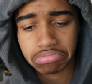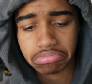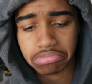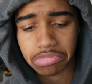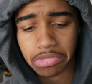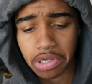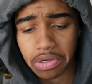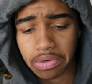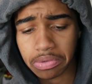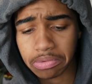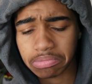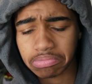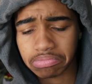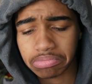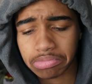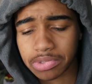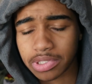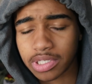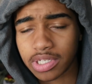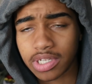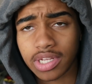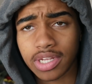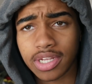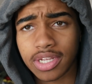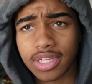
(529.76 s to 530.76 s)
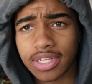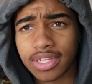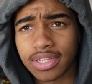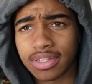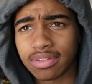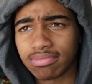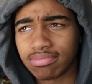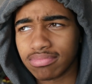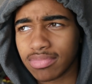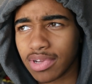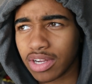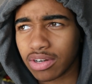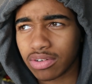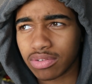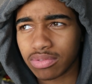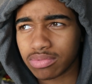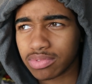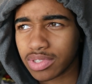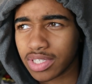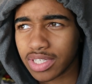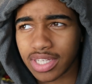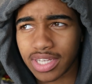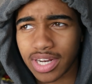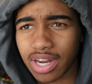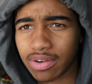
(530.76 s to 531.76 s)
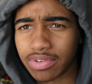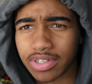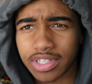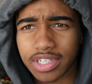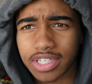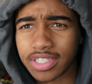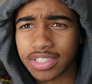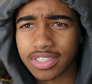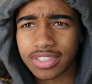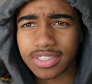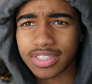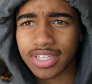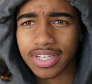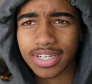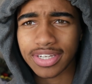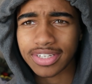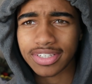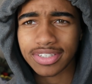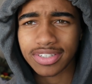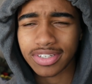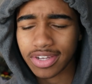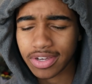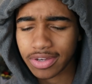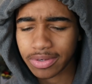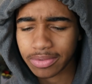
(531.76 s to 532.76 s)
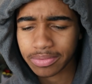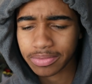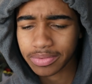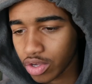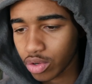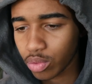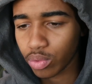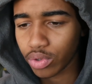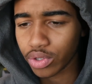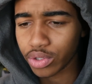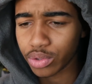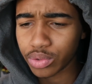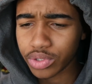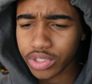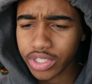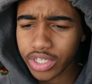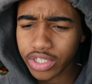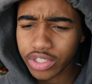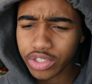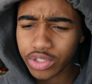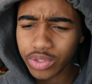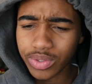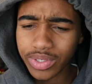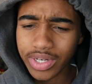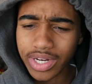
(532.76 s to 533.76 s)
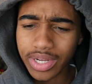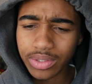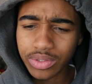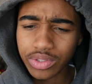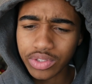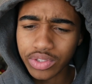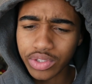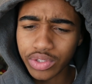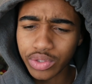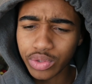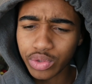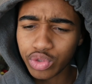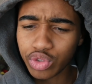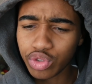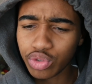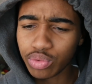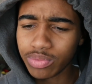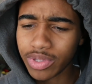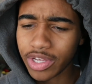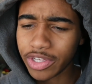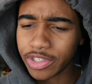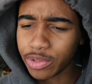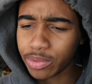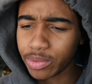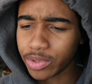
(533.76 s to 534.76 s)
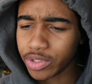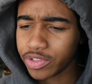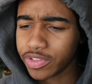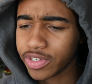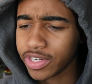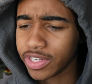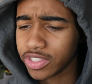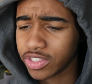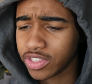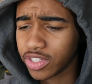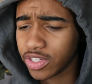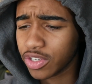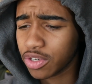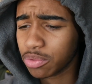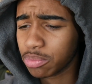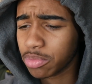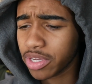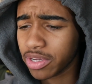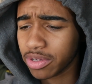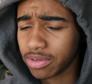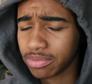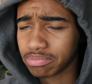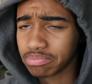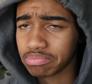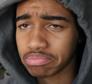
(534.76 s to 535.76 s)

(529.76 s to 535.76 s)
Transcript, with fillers: No, I don't think it ever did sting. No. Were you scared to announce to YouTube that you were a transgender male?